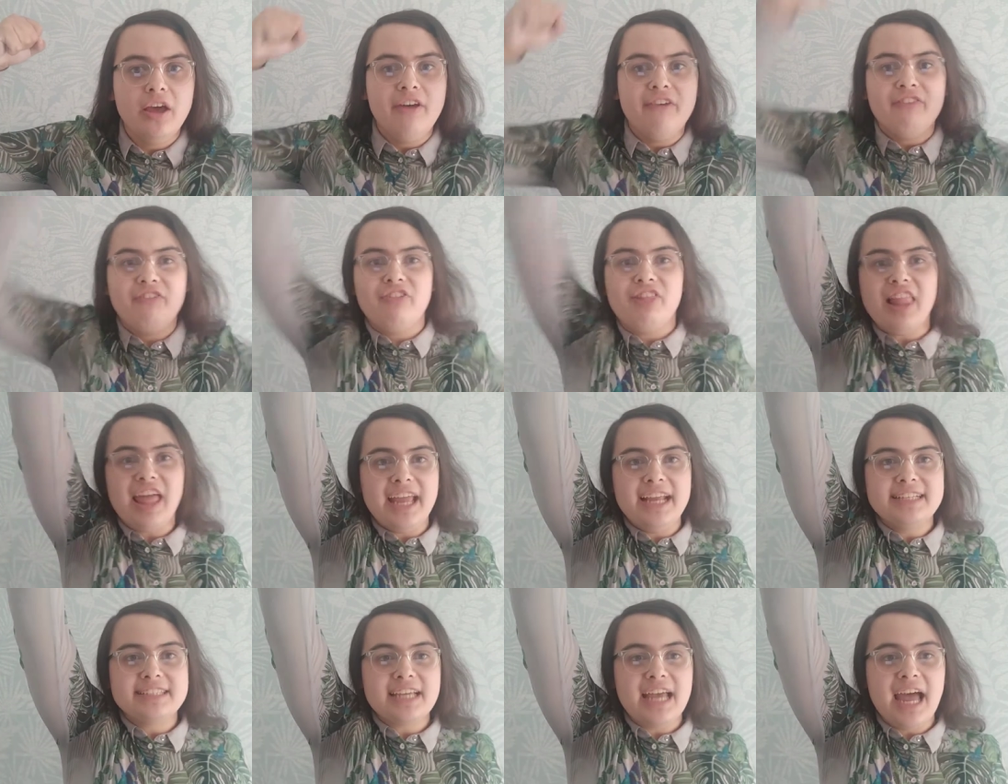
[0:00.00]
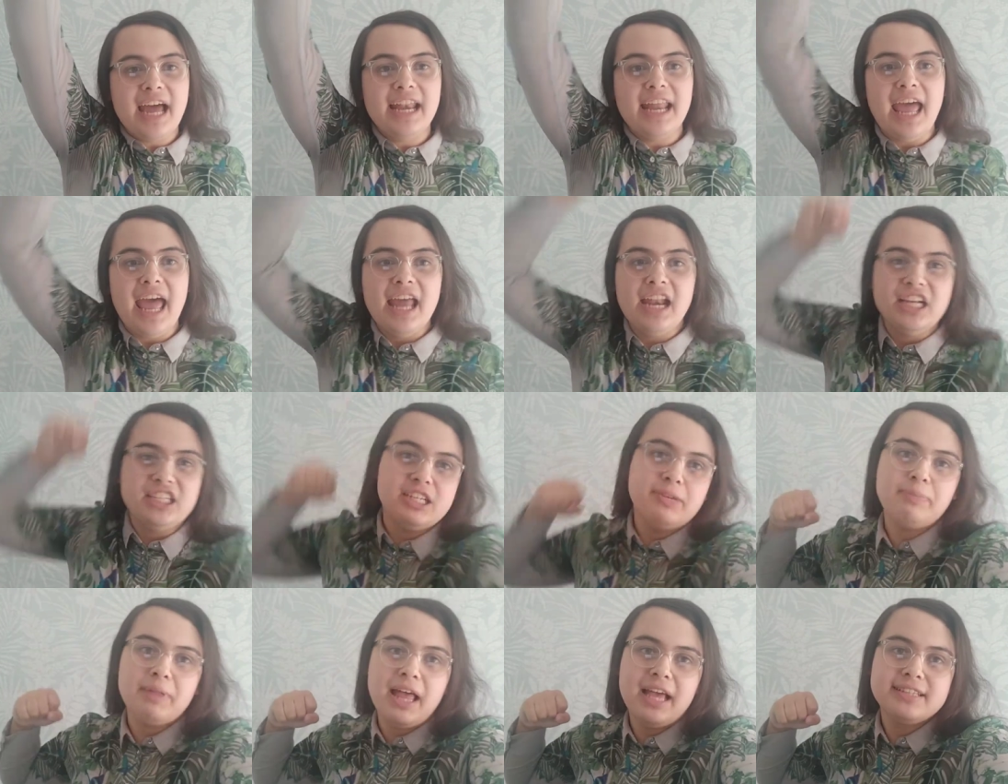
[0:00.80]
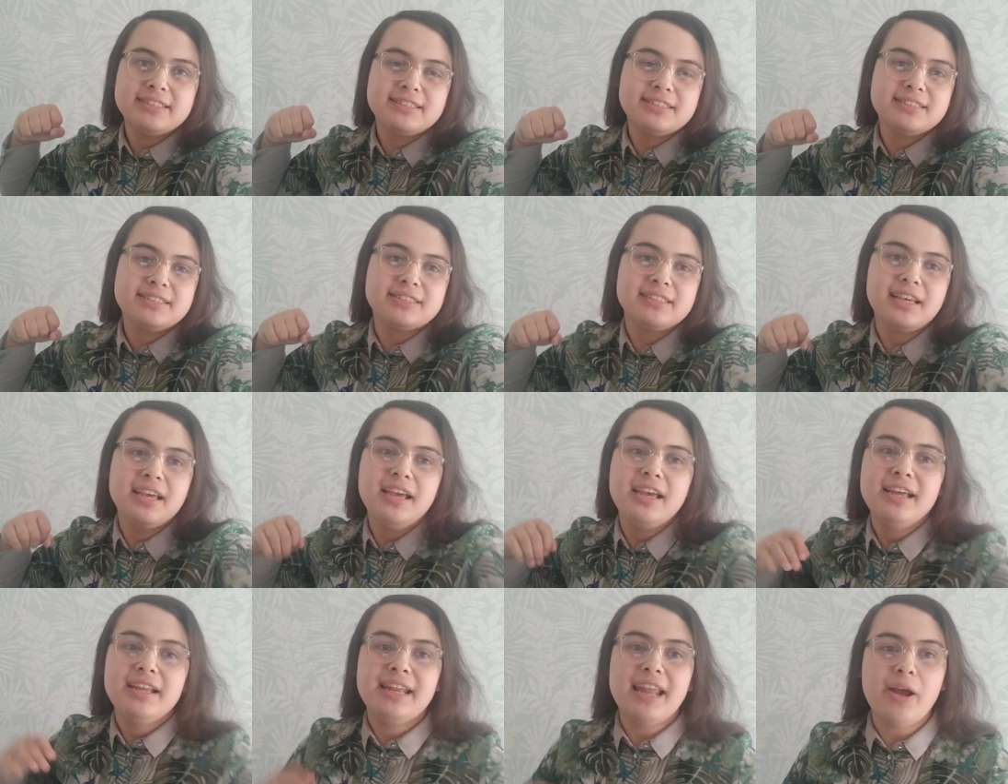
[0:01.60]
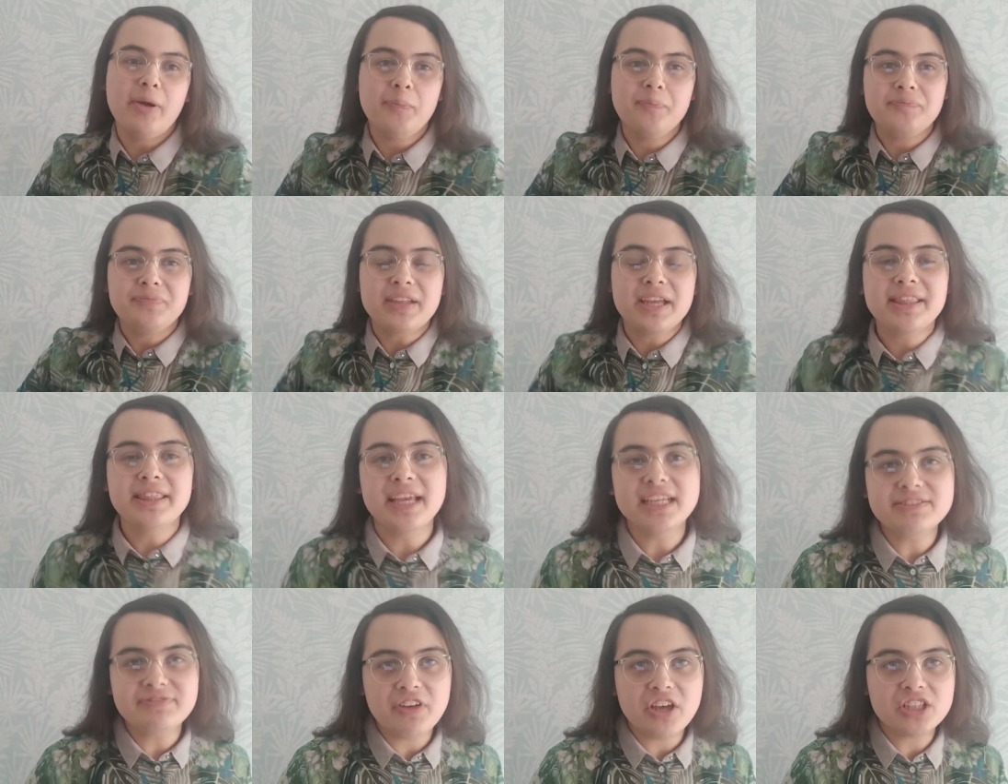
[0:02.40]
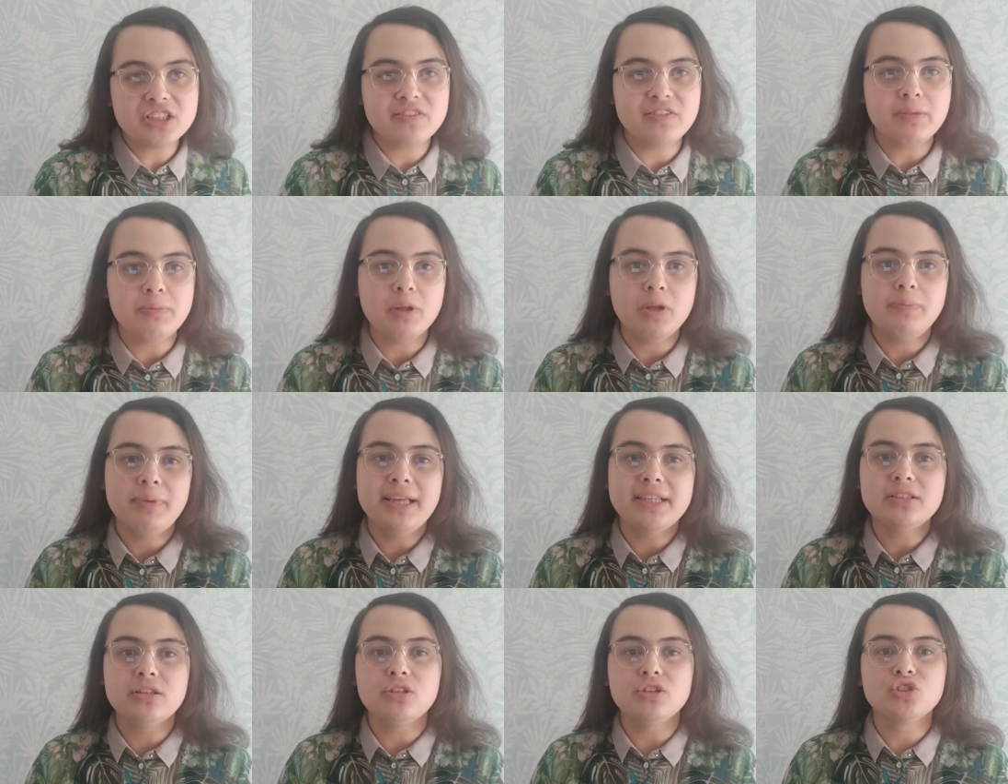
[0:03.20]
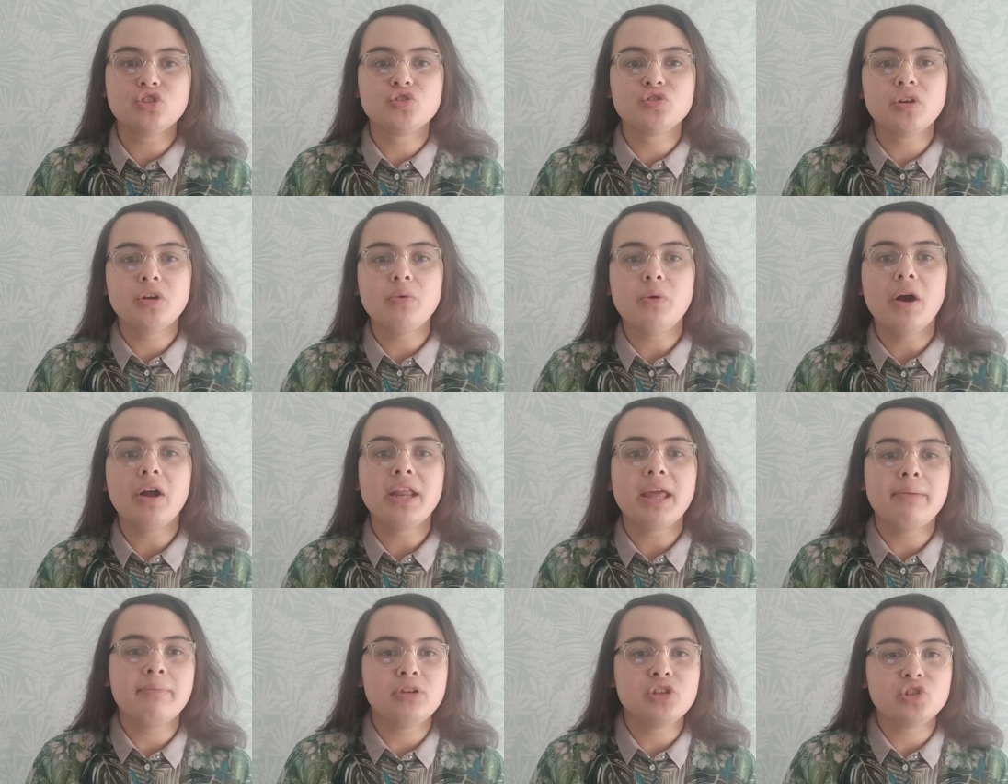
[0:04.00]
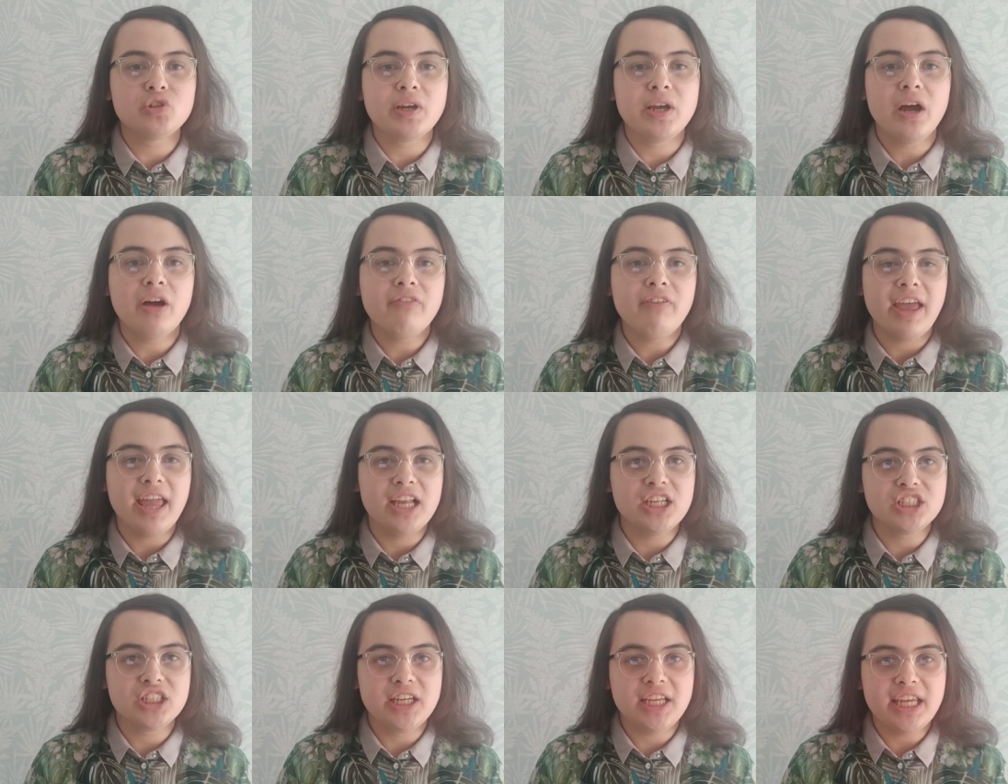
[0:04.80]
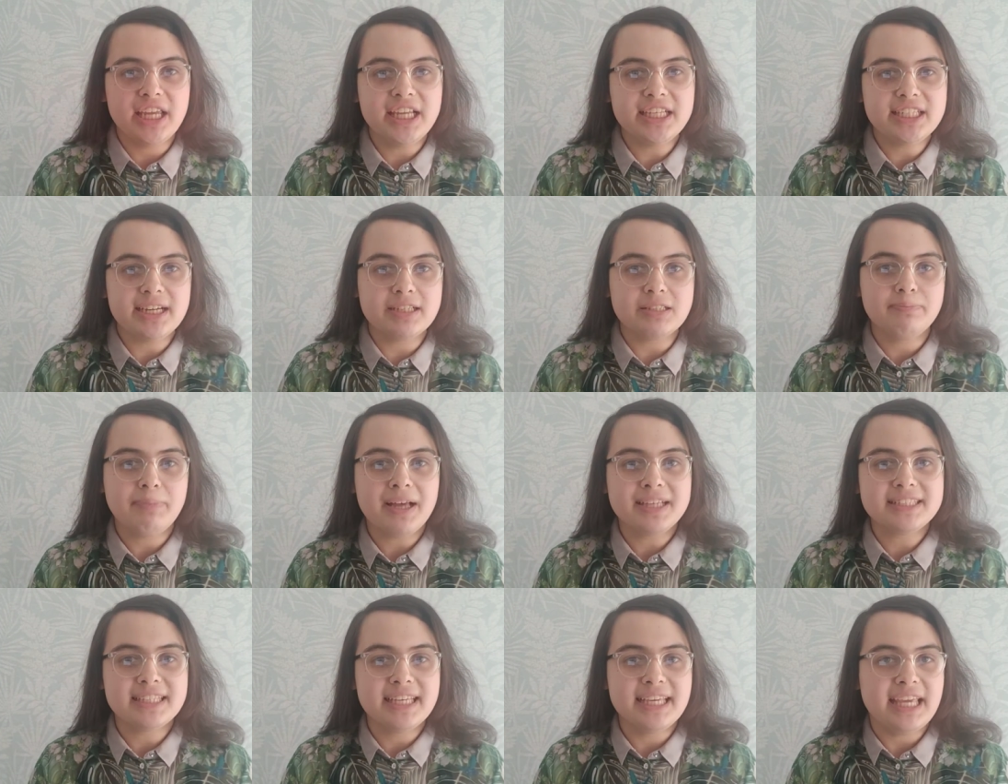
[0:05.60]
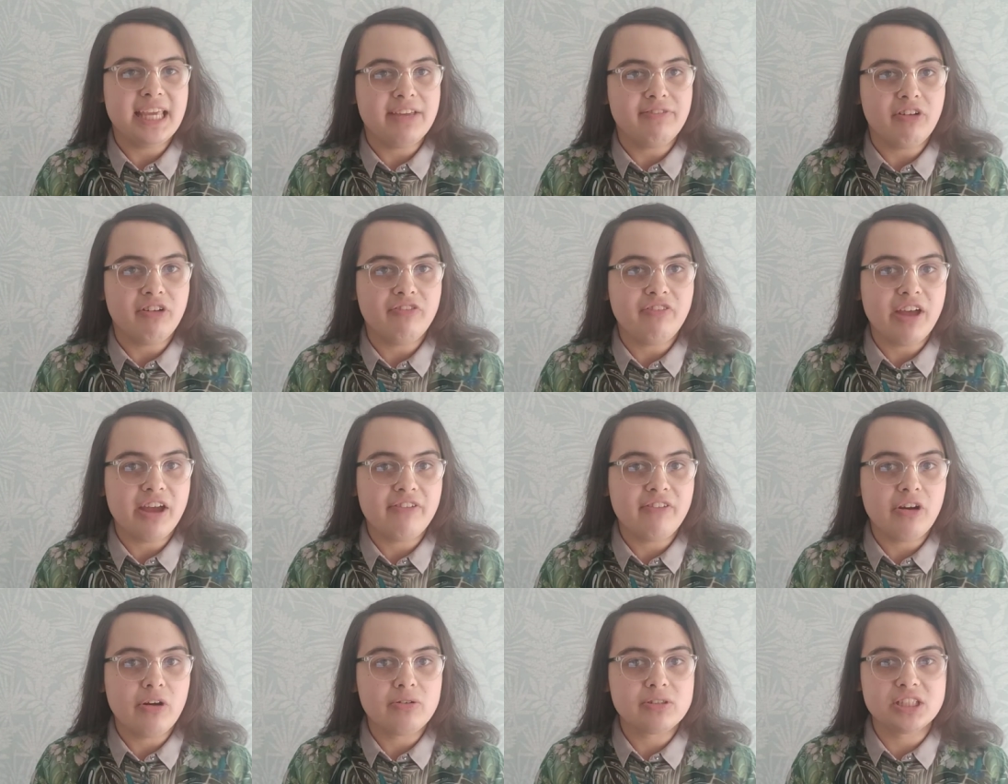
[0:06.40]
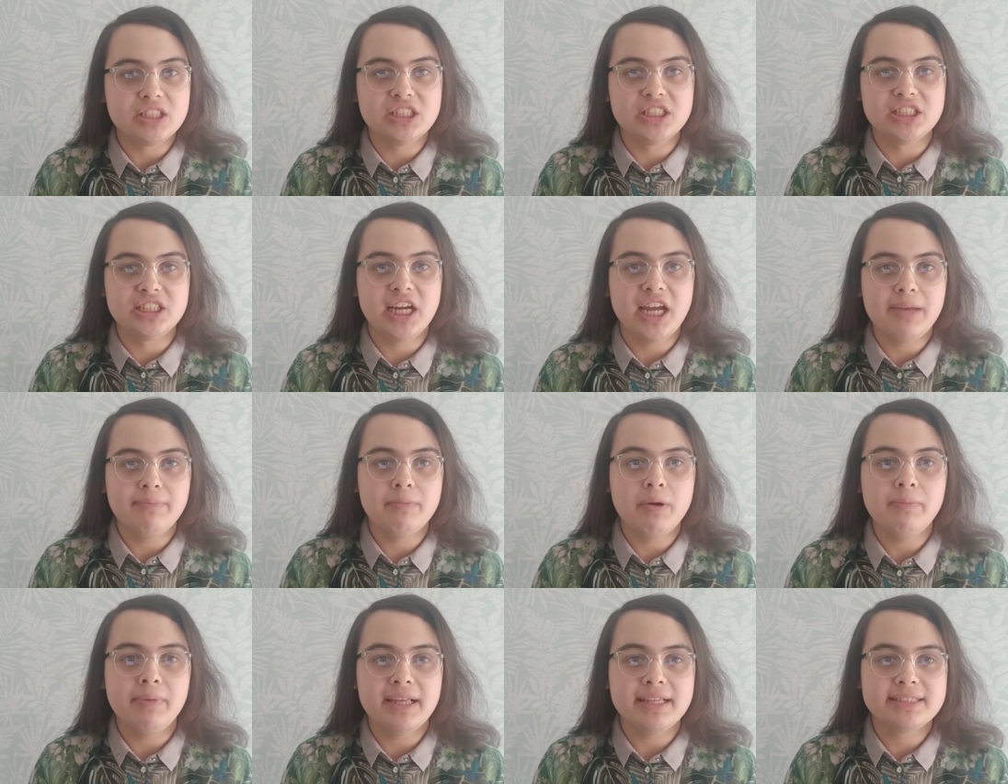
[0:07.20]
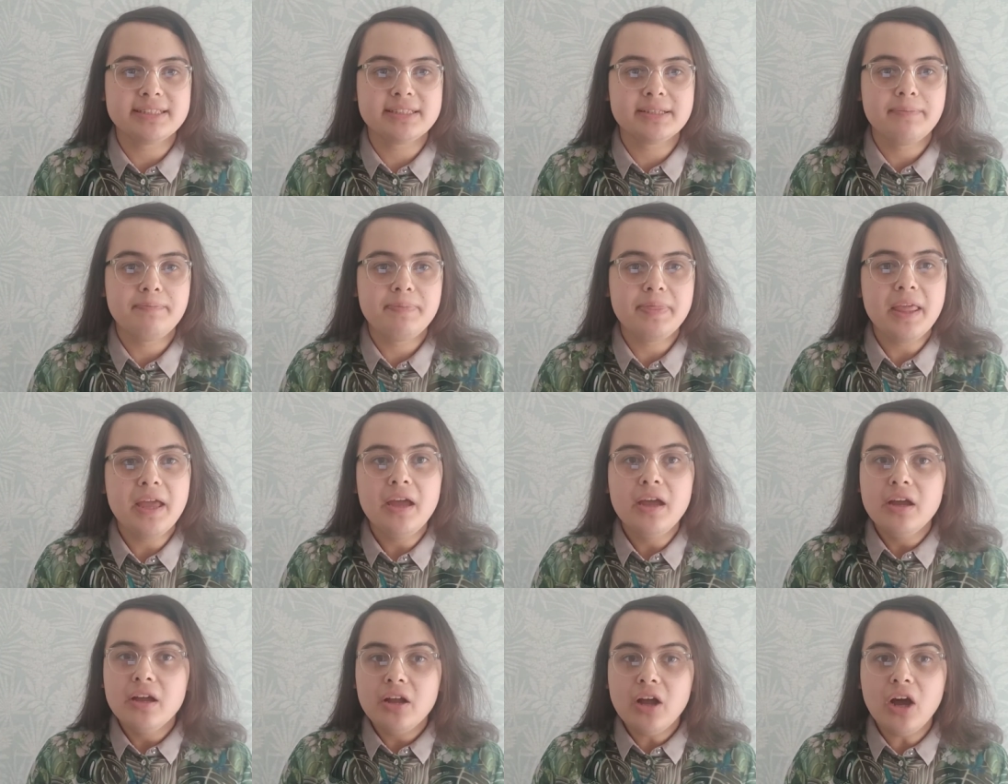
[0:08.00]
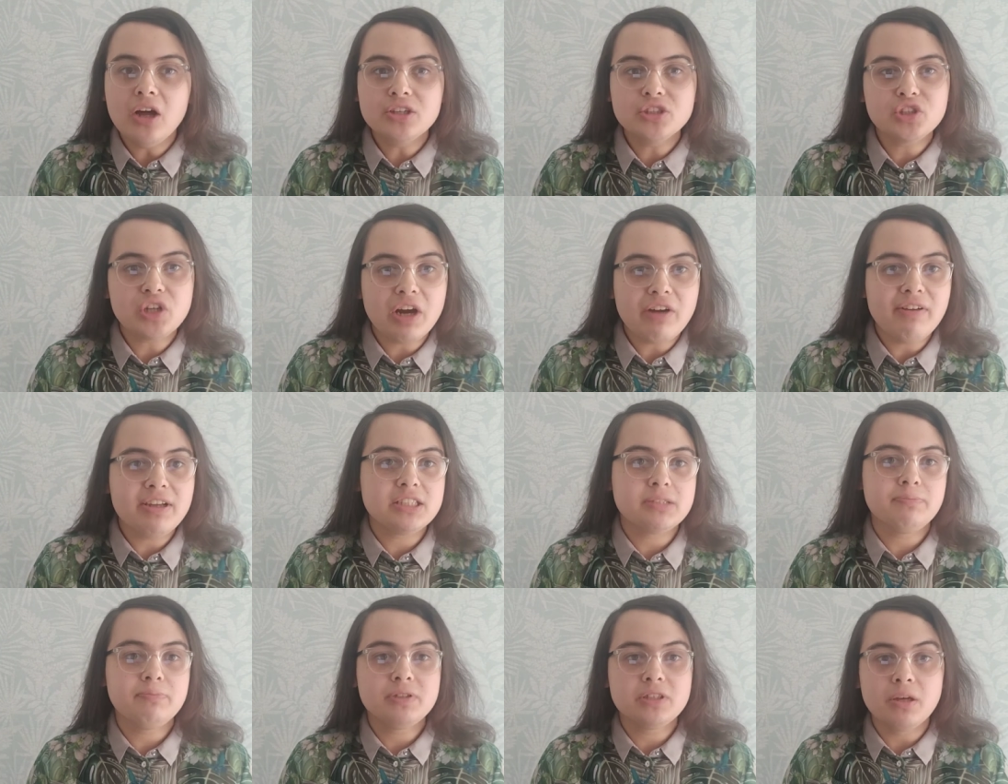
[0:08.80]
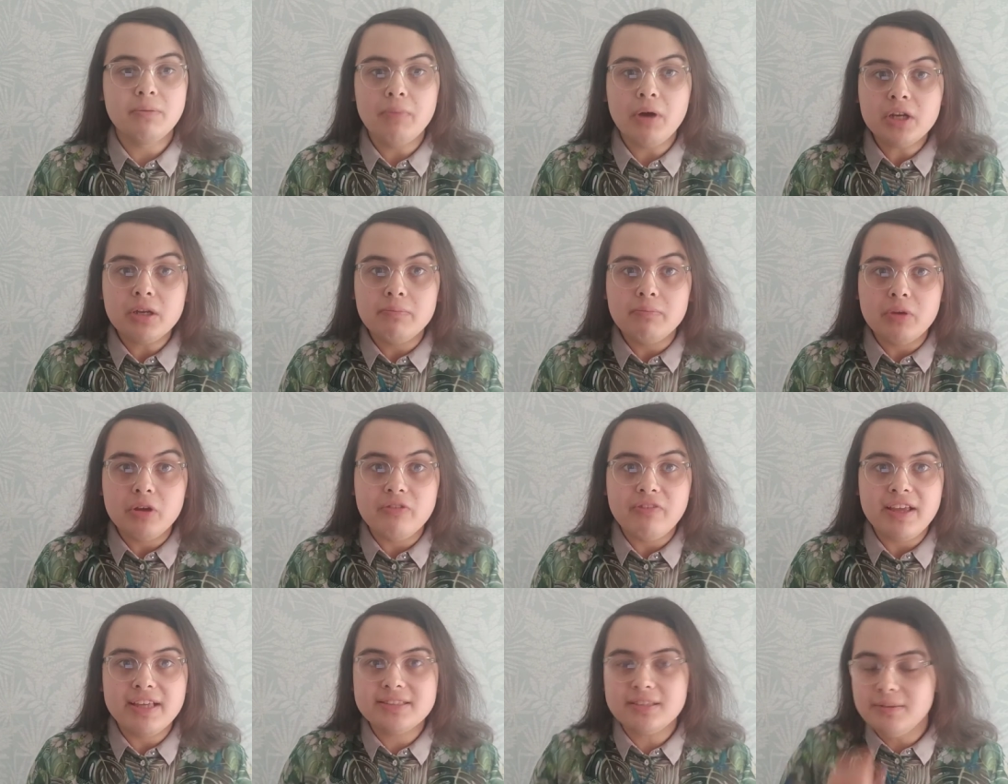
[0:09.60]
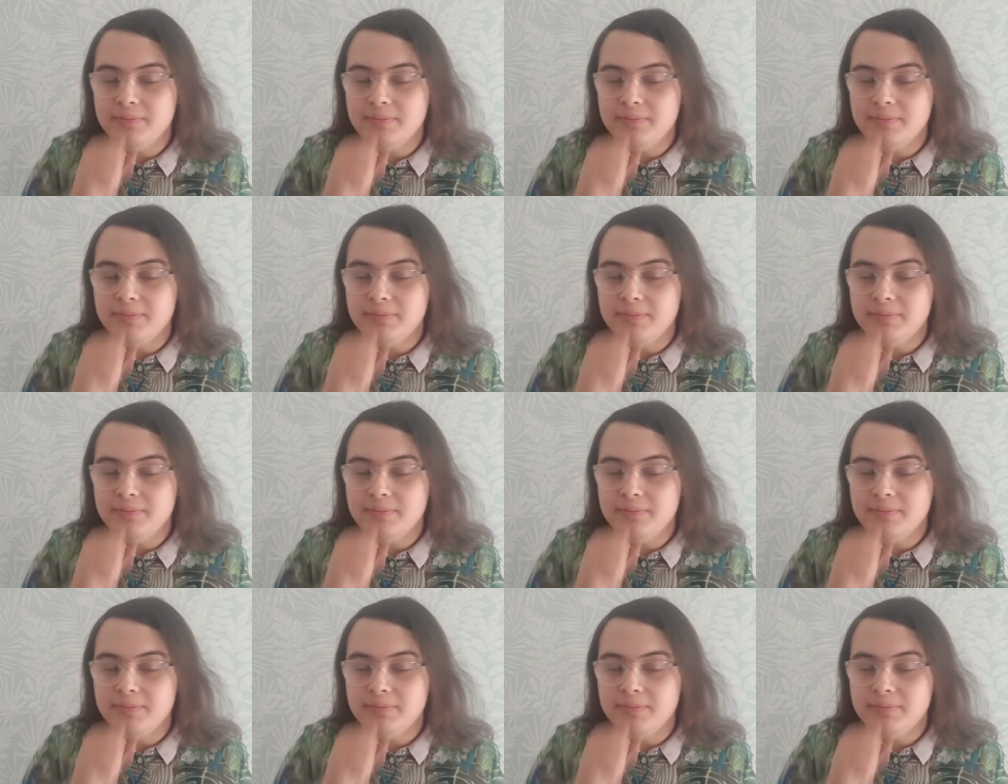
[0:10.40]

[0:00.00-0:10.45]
flight and energy blasts. Now, this version of the Blue Beetle drew on imagery of ancient Egypt, bustling evil pharaohs and giant mummies. Contrary to, to modern movies,